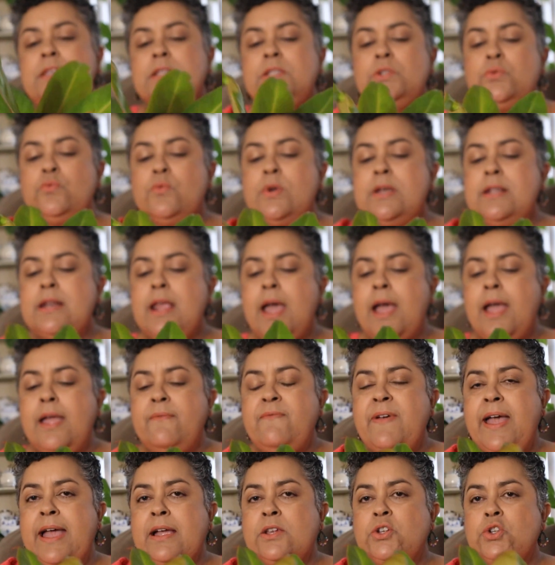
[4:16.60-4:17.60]
this one
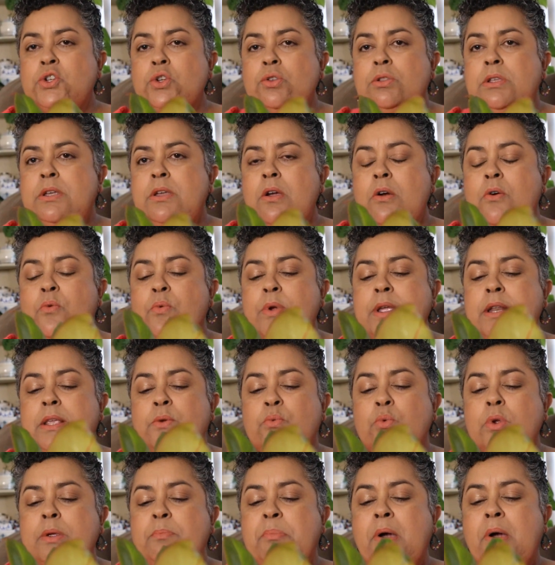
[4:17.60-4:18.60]
I've actually already
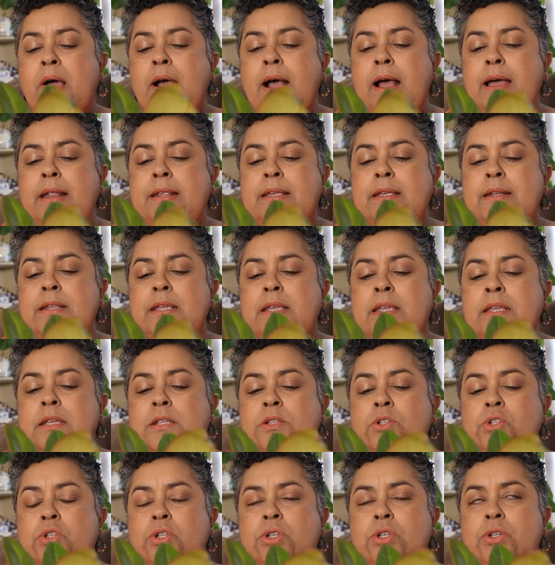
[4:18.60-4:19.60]
repotted
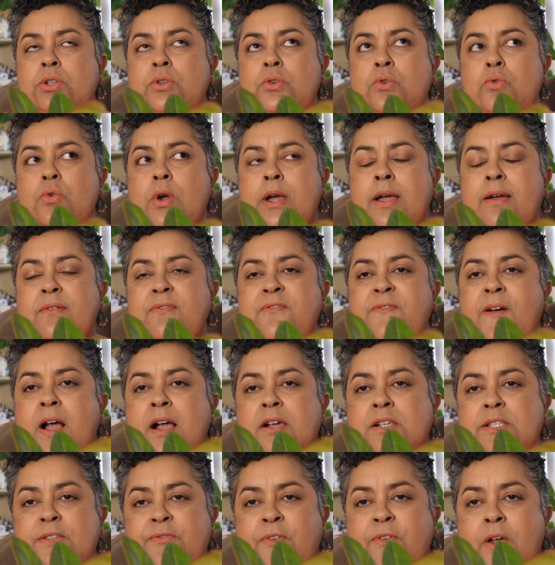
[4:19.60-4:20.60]
into a
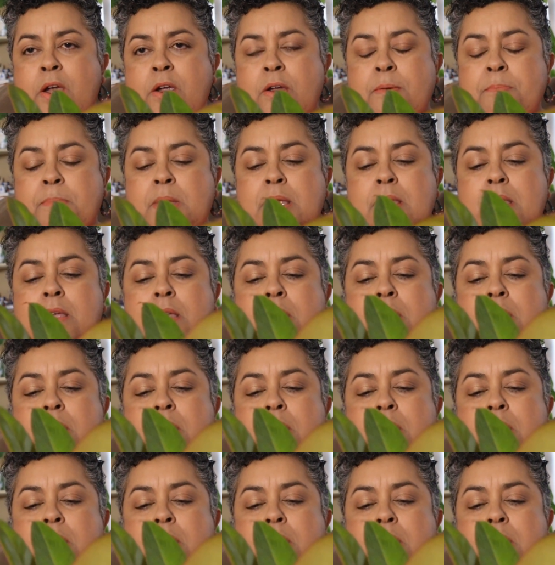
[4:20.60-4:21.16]
Fox Farm